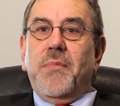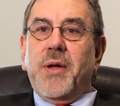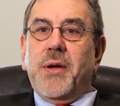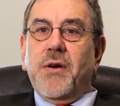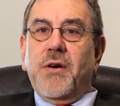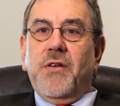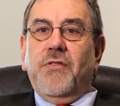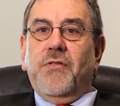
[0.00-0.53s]

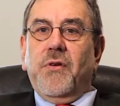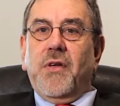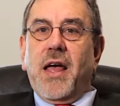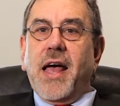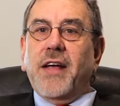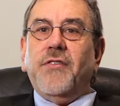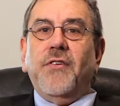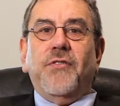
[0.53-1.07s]
Because
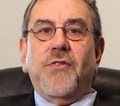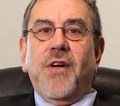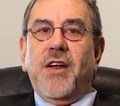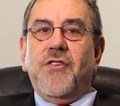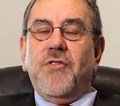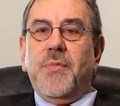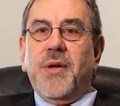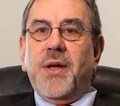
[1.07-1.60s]
exit
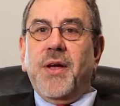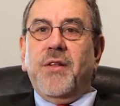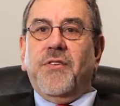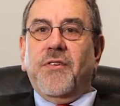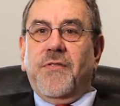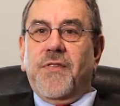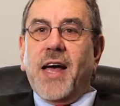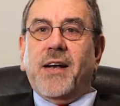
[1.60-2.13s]
strategy
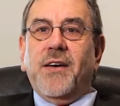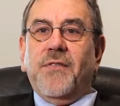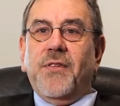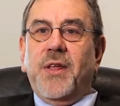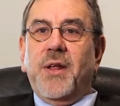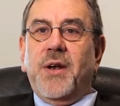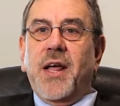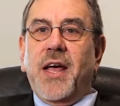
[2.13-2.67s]
begins
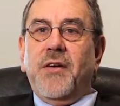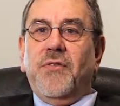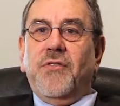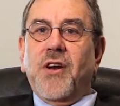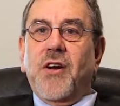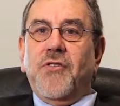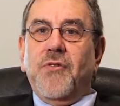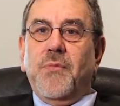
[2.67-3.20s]
effectively the day you
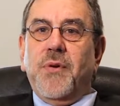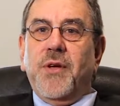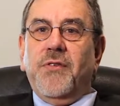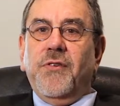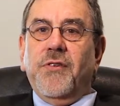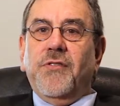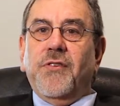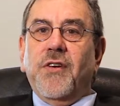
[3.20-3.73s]
start your
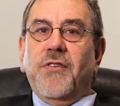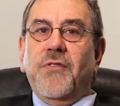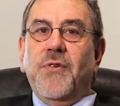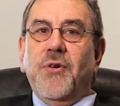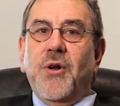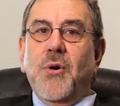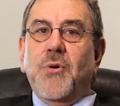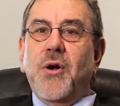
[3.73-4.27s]
business, because
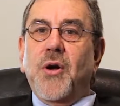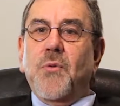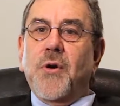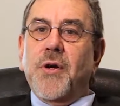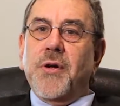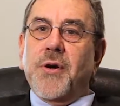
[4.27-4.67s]
if you don't know where